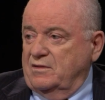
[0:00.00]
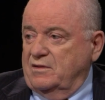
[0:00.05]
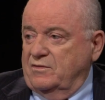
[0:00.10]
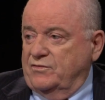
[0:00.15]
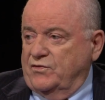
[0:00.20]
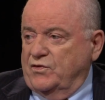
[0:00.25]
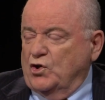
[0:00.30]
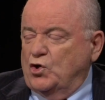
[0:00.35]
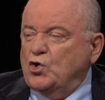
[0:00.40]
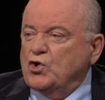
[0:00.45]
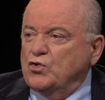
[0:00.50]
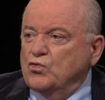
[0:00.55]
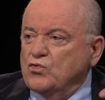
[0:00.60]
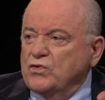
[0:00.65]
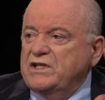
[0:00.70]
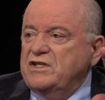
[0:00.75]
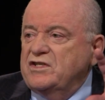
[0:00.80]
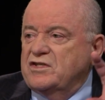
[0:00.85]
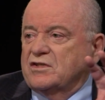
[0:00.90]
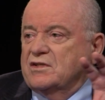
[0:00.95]
for good
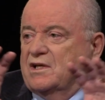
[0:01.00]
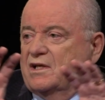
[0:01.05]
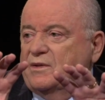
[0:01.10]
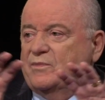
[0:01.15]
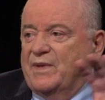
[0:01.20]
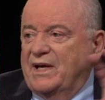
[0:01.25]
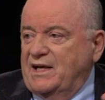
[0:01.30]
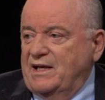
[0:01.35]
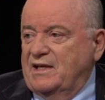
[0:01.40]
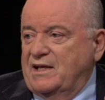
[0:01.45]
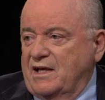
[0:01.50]
reason in many